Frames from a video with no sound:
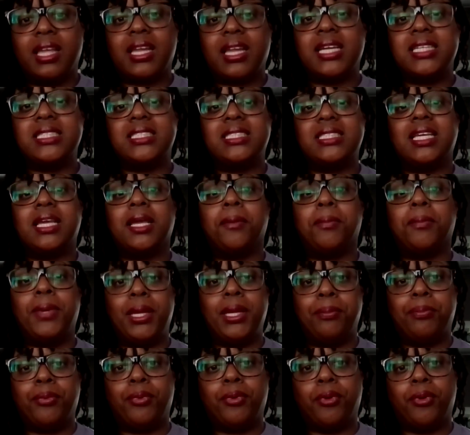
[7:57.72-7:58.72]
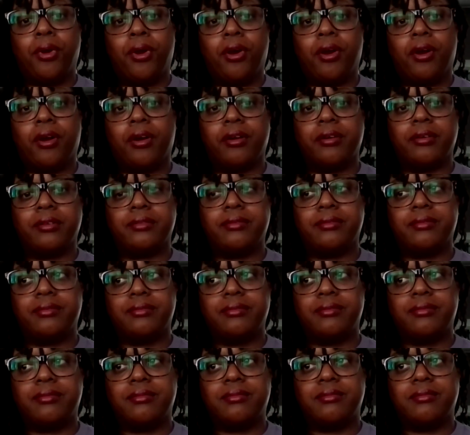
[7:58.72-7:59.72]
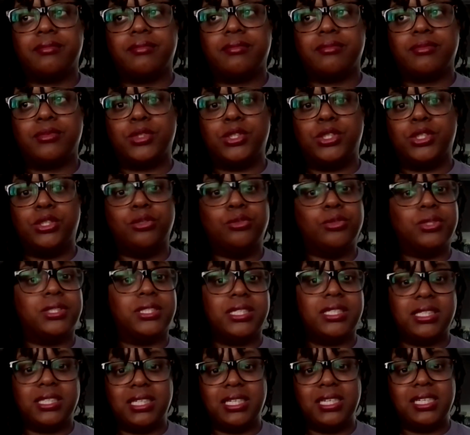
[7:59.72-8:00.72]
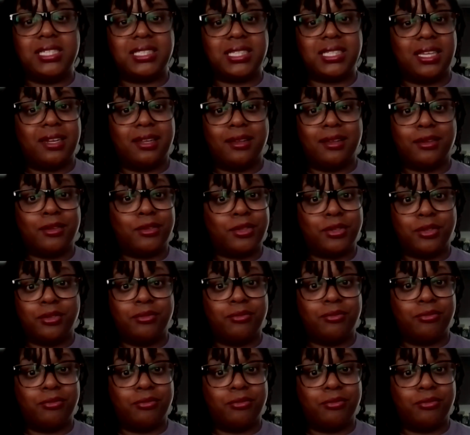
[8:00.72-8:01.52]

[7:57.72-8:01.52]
like I said, people are using these at a